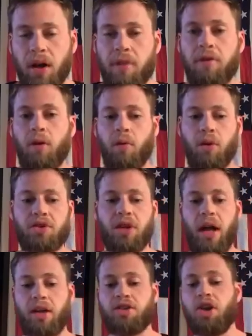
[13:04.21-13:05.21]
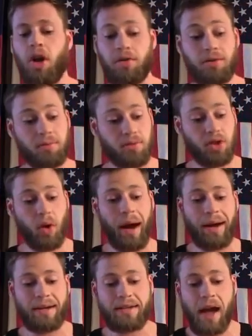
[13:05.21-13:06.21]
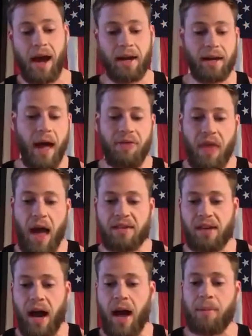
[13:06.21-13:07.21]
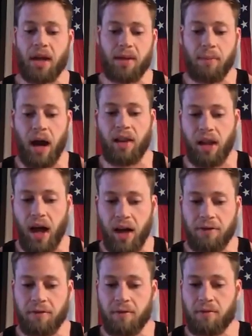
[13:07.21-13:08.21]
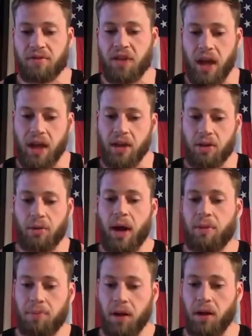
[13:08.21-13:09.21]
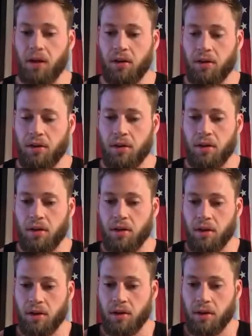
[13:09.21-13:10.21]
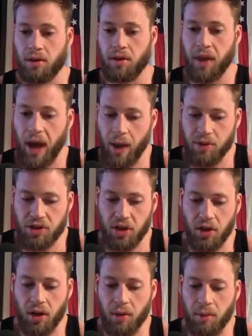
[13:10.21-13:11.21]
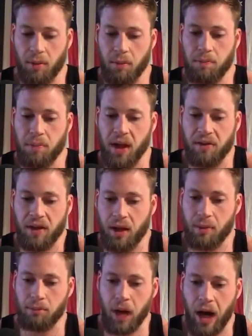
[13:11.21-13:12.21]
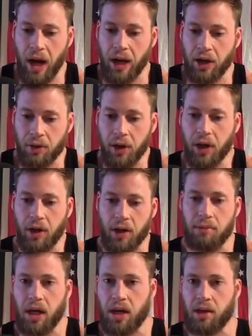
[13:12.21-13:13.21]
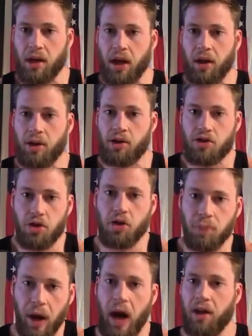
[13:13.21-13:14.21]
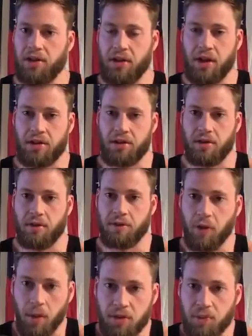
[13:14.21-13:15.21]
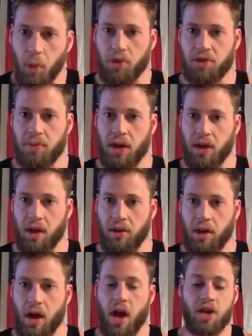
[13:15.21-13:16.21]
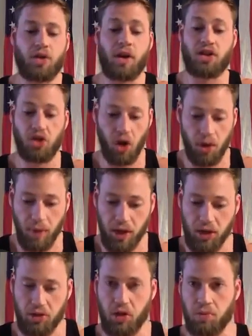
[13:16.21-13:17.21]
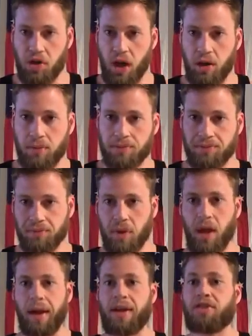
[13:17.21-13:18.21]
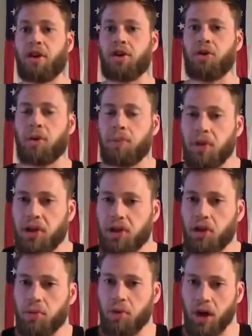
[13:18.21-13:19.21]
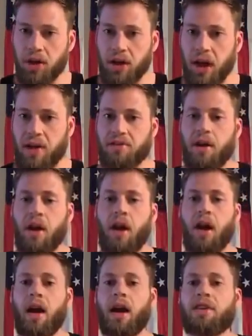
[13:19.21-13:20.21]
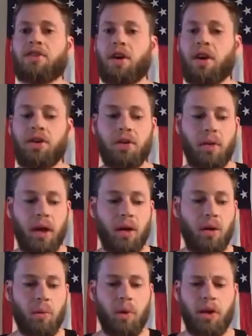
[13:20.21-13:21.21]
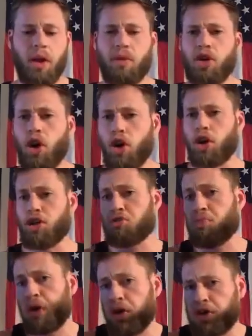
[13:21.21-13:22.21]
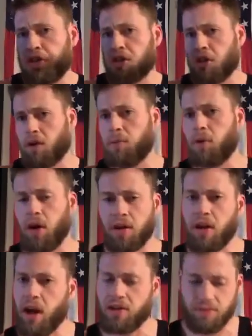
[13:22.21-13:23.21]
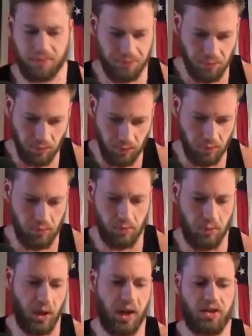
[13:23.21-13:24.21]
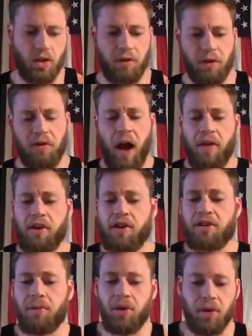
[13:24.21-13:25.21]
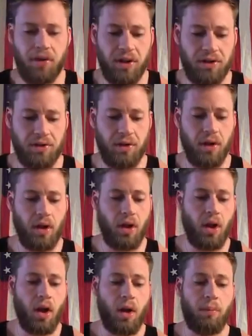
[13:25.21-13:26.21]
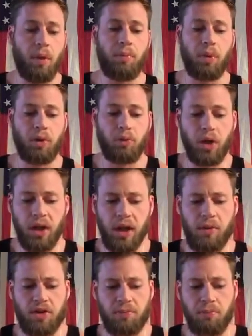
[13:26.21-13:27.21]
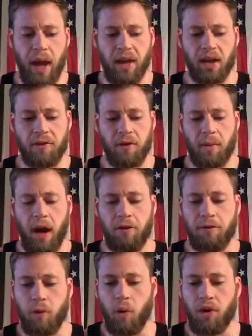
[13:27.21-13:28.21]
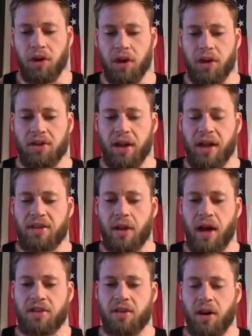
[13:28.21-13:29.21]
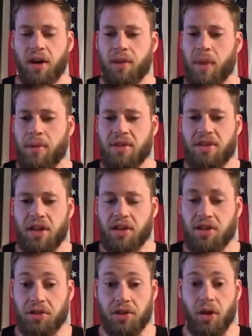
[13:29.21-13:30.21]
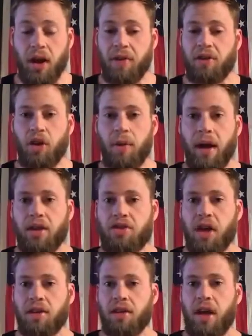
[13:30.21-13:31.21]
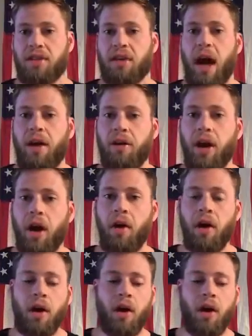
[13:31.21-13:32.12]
Infowars and Alex Jones. So I decided at that time in my life, taking the red pill, that I was going to pivot my career in media to politics from sports media. So I started my YouTube channel, and I started doing political broadcasts, and I started doing what they would call conspiracy theory broadcast. And so for 5 years, I'm doing this. But really, it was mainly for about 4 years. I guess I started it maybe 6 years ago. I'd have to go back and check the dates. I don't know.